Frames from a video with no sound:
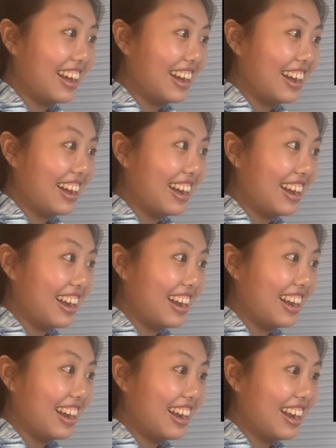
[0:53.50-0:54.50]

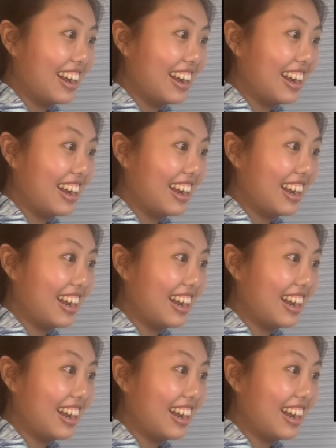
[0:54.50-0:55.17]
(no one is talking)